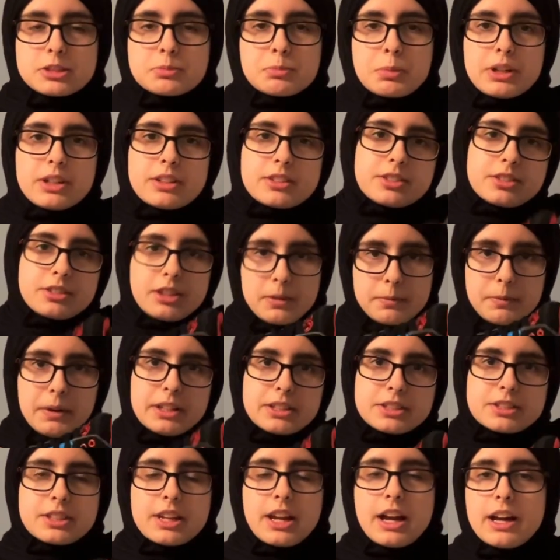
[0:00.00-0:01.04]
but it's a
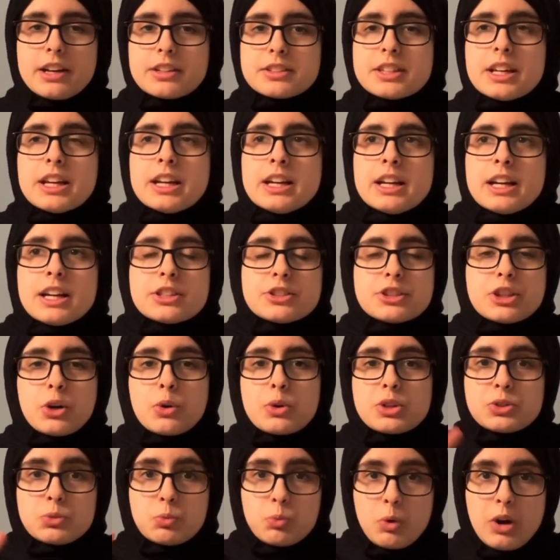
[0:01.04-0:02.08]
men's size, and so
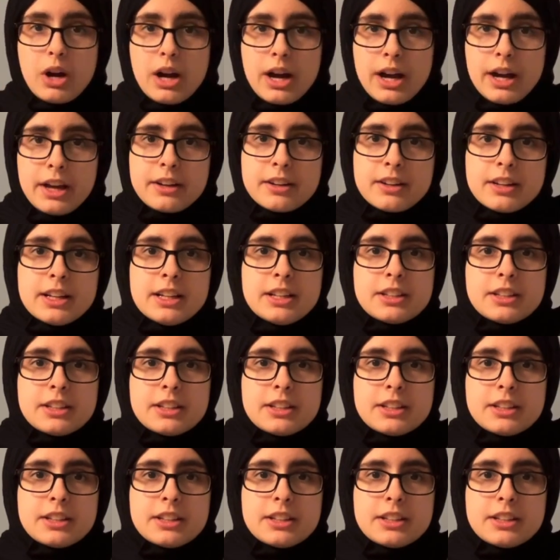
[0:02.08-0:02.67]
it's wide.